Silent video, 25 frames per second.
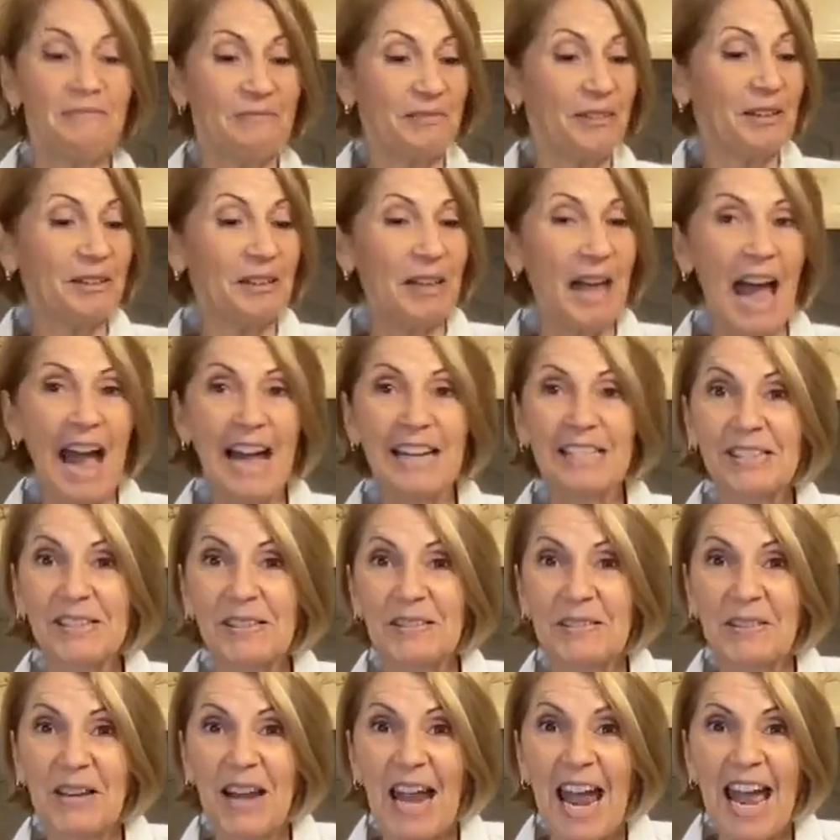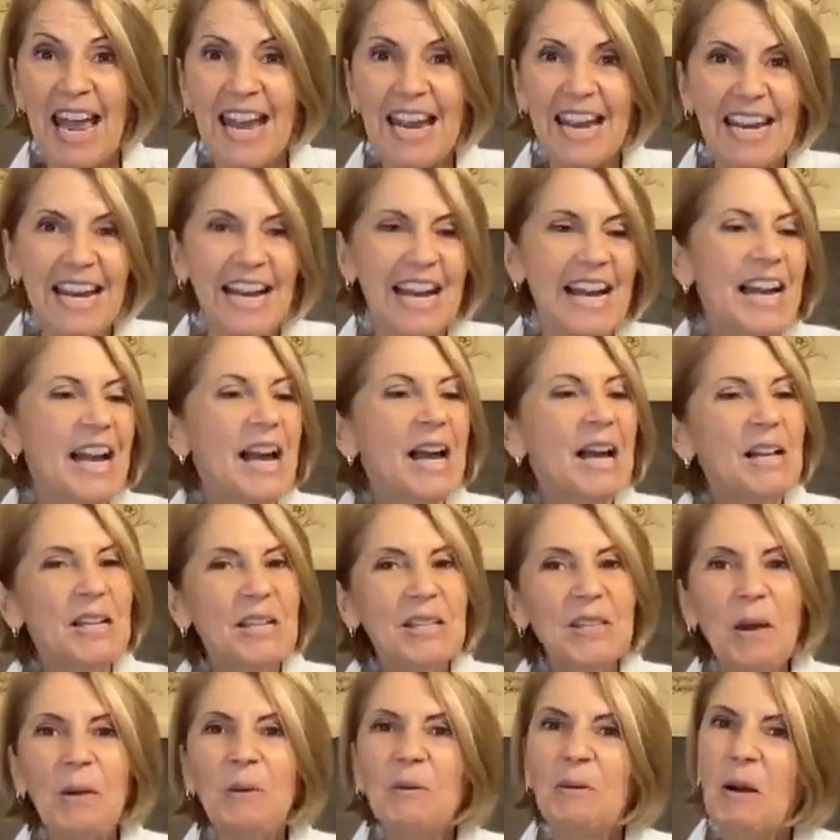class, okay?
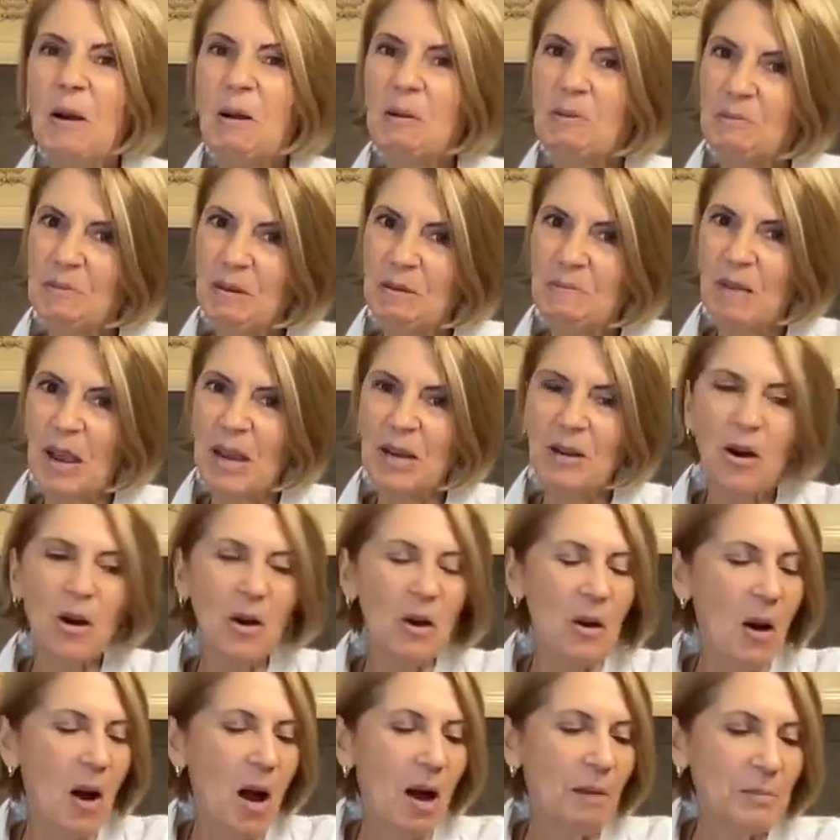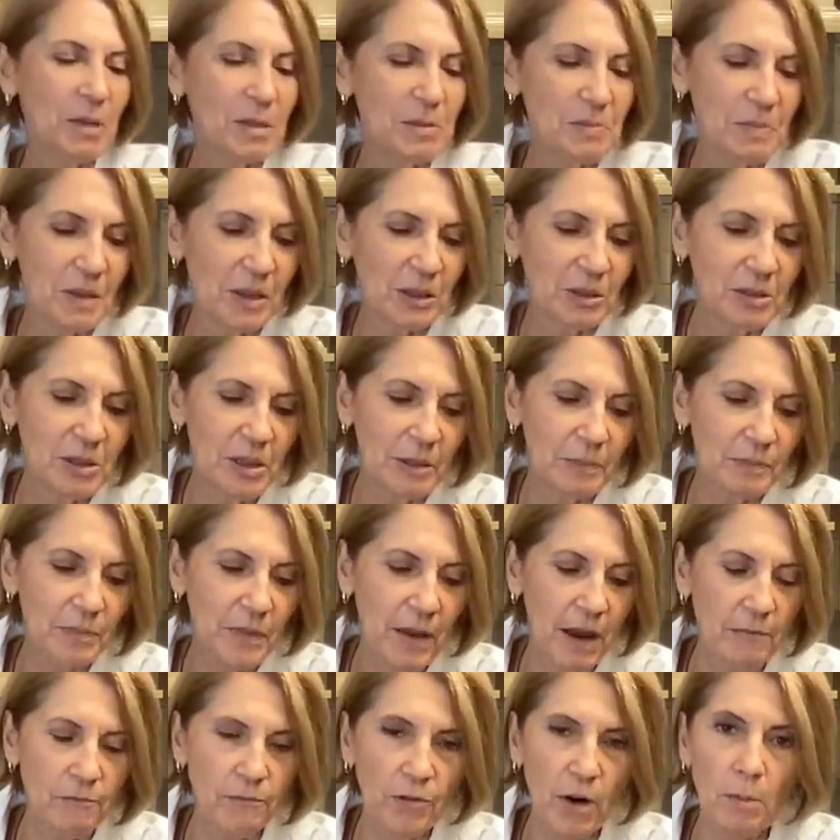So we made our almond milk,
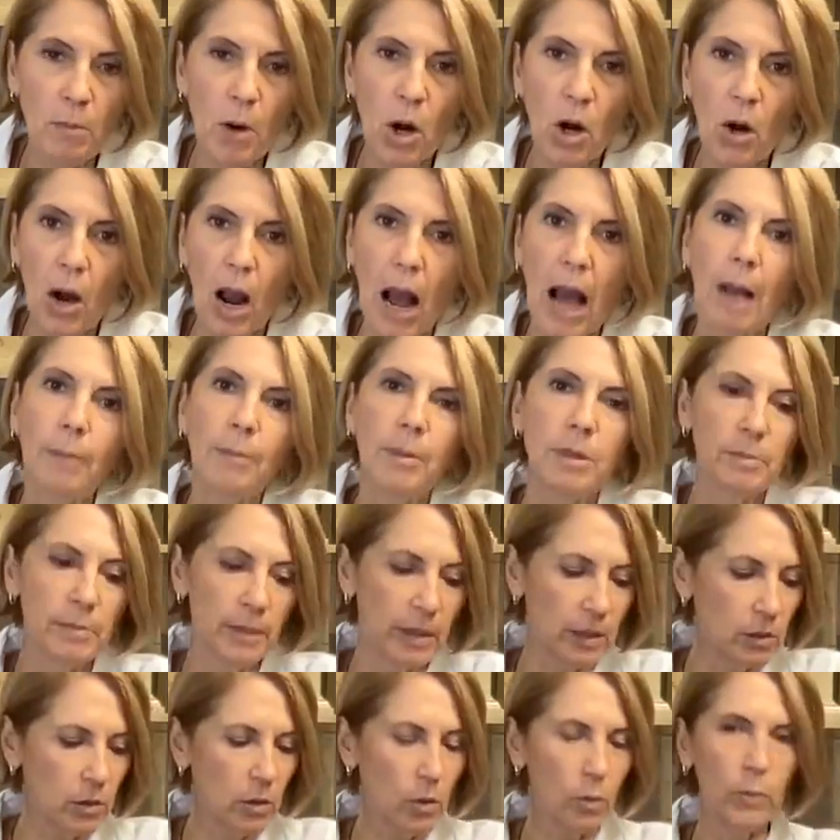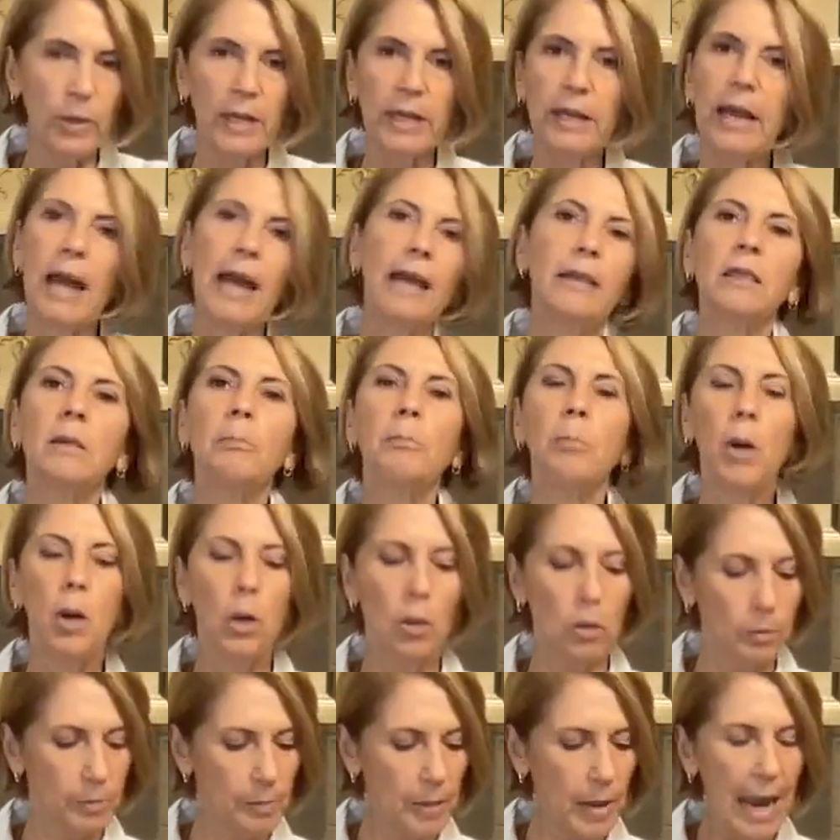and from our almond milk, we had the
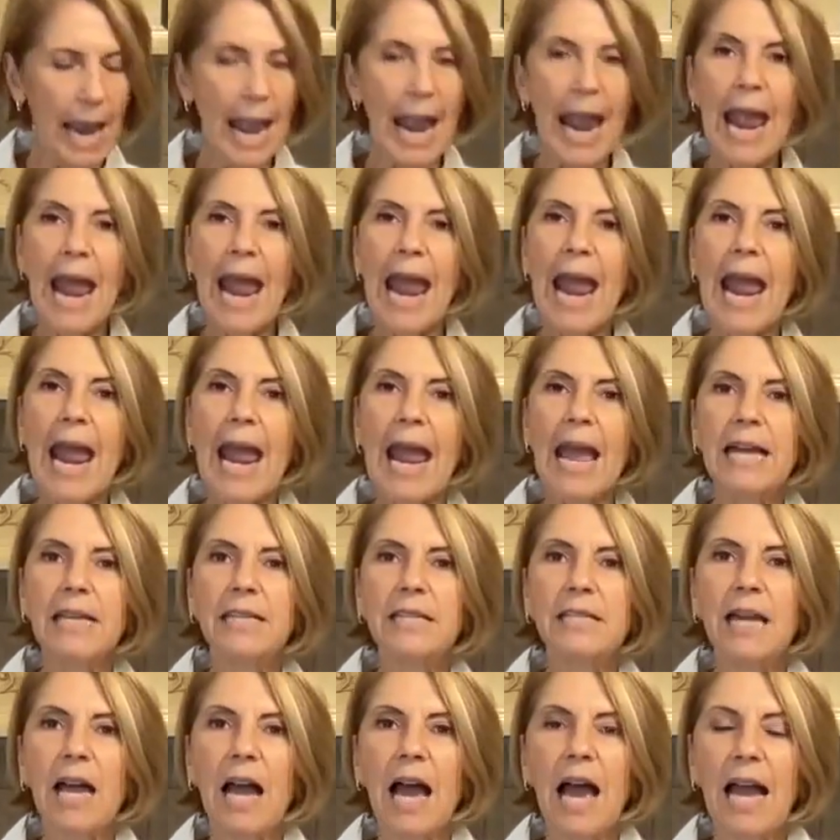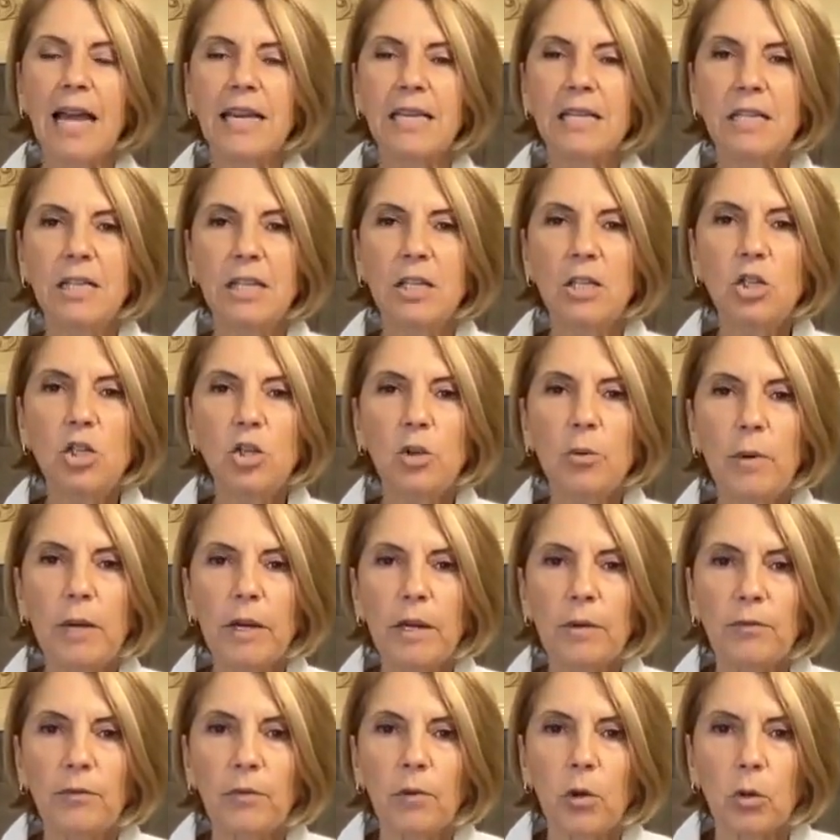pulp, and I did do
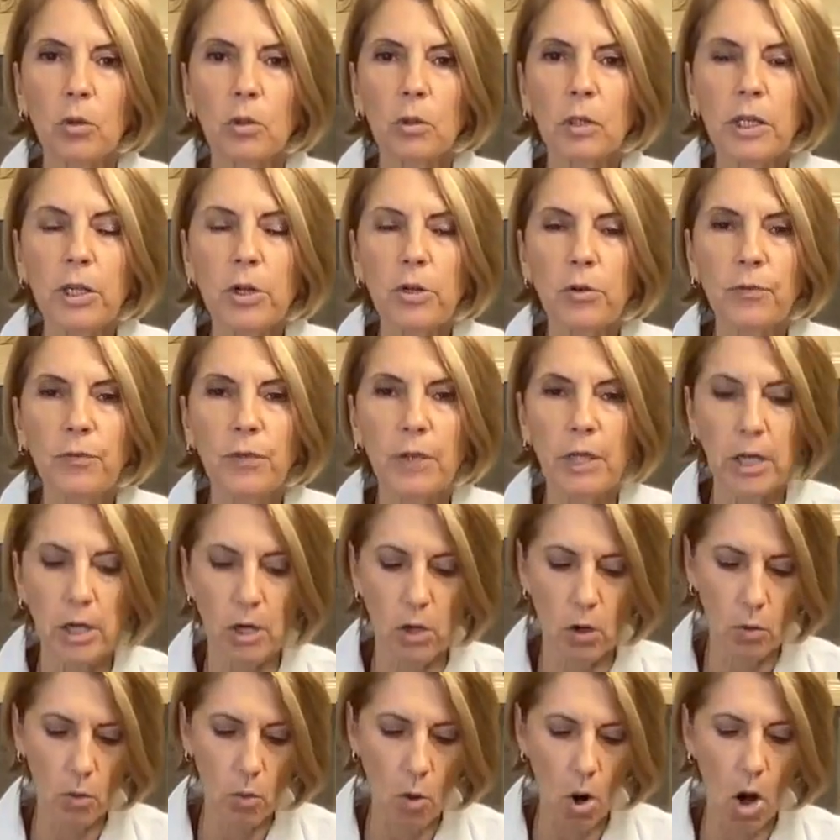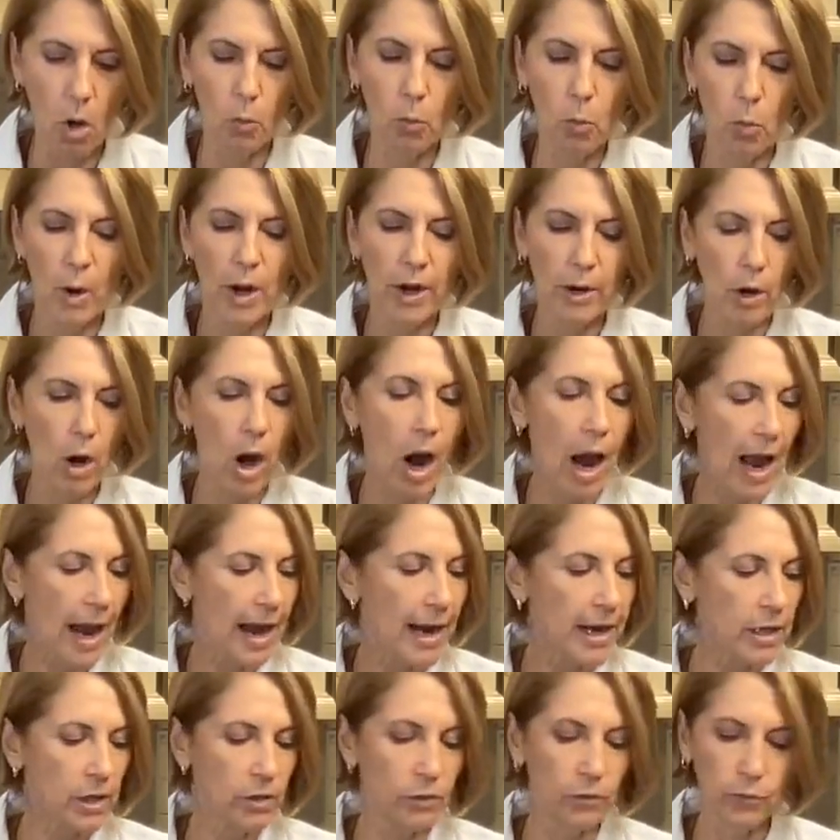an earlier video where
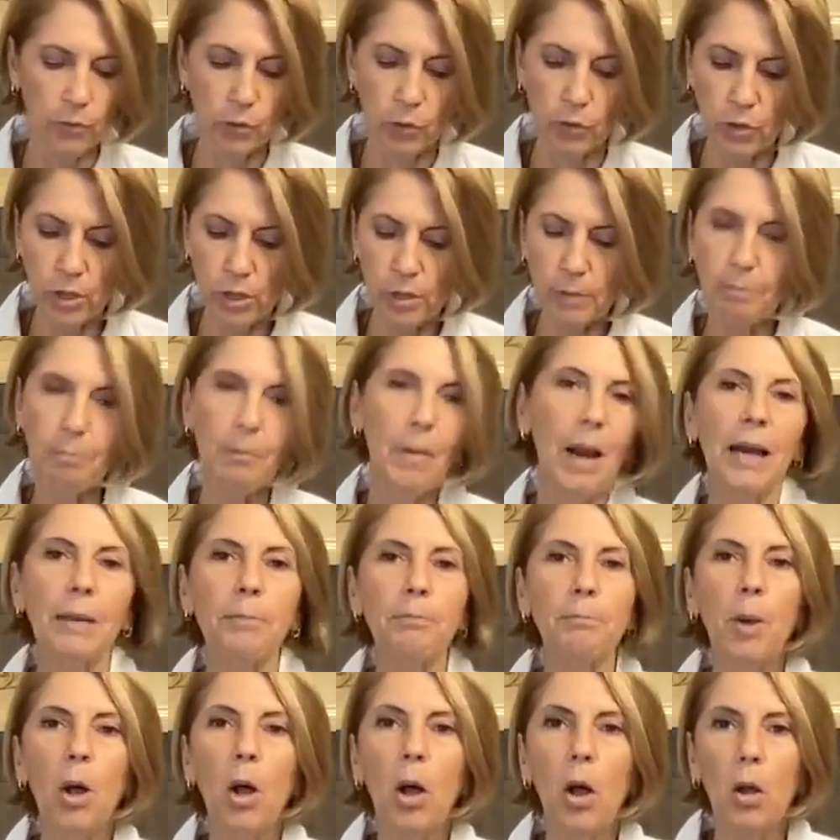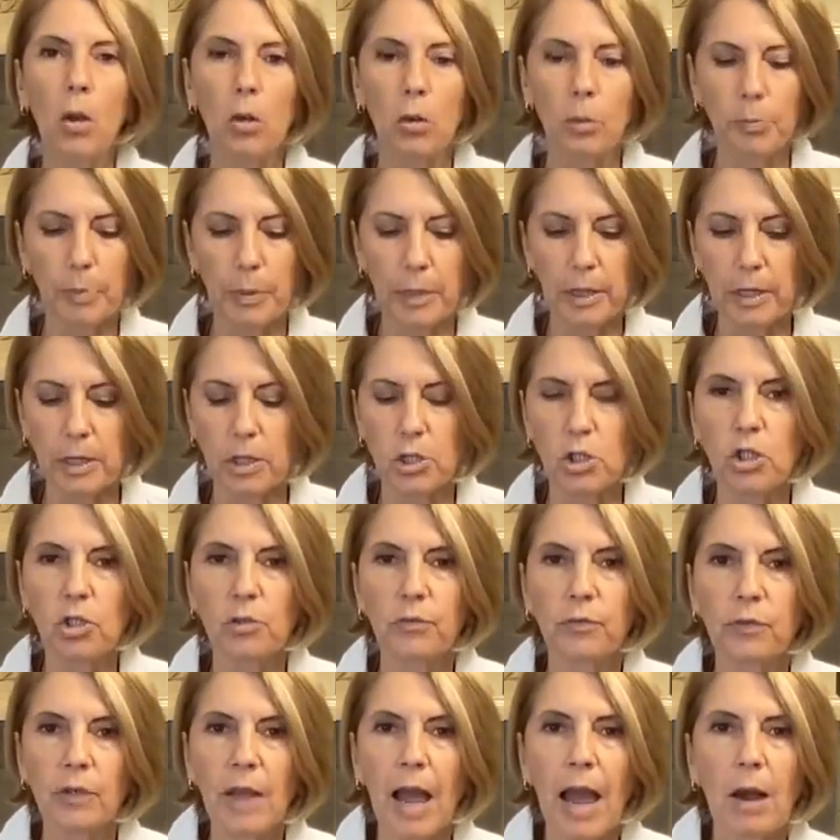I converted my pulp into
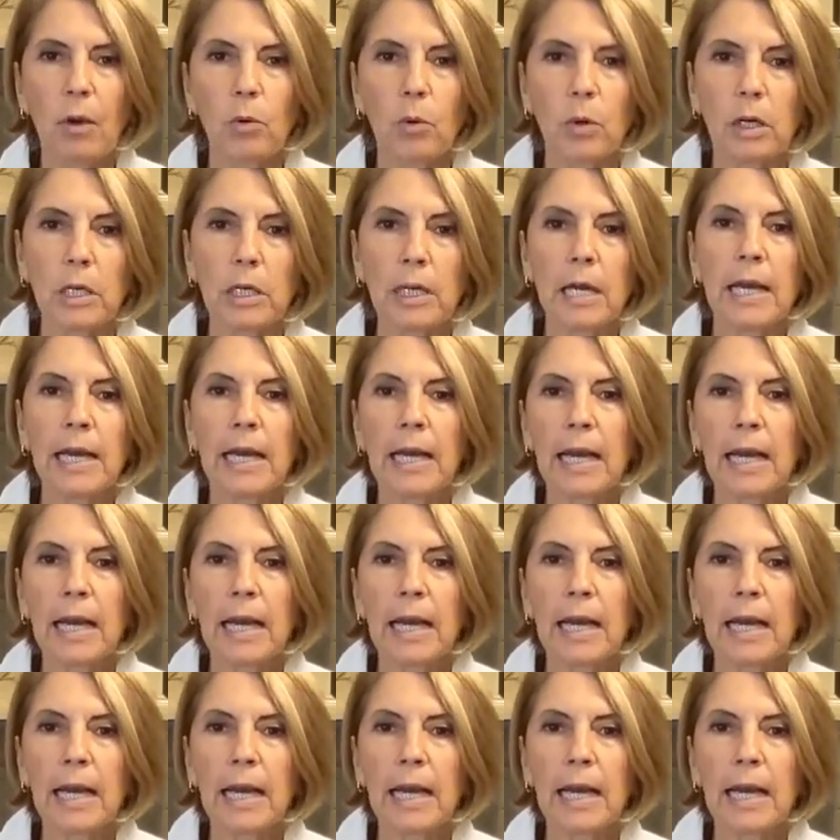flour.